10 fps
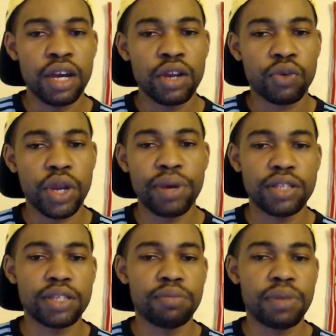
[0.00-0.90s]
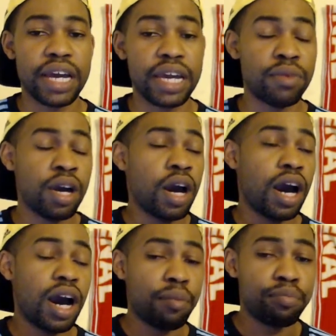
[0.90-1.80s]
great penalty by him.
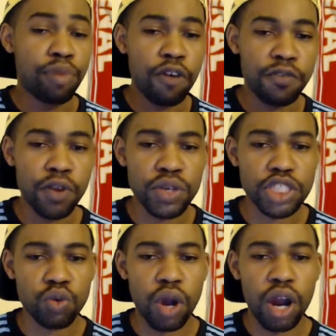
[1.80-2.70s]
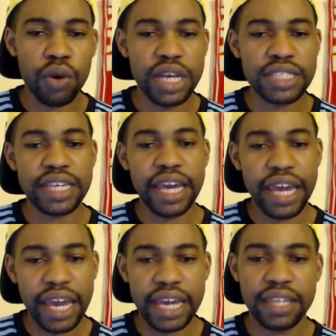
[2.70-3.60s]
Uh, both Luis Suarez
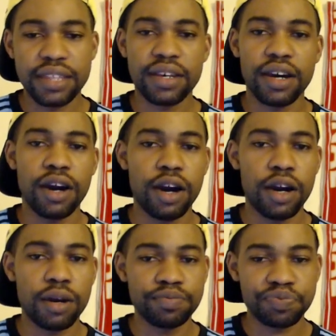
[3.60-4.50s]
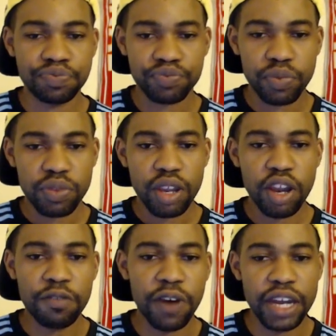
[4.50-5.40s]
and uh, um,
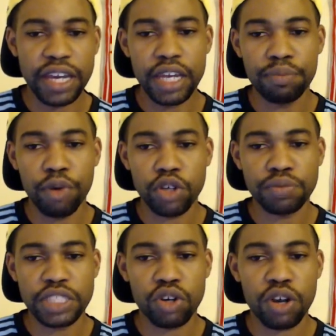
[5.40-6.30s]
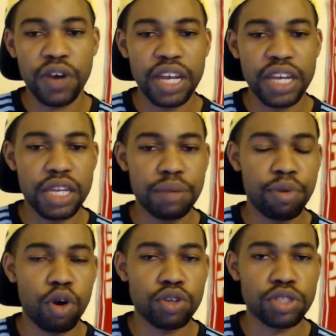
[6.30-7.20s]
Cavani hit the post, man. So Cavani hit the
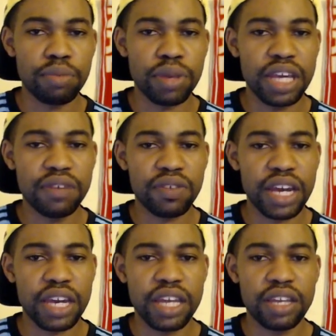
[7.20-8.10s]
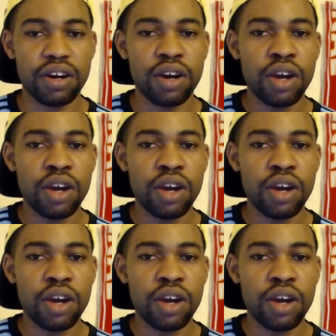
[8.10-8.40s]
post, I believe, like in the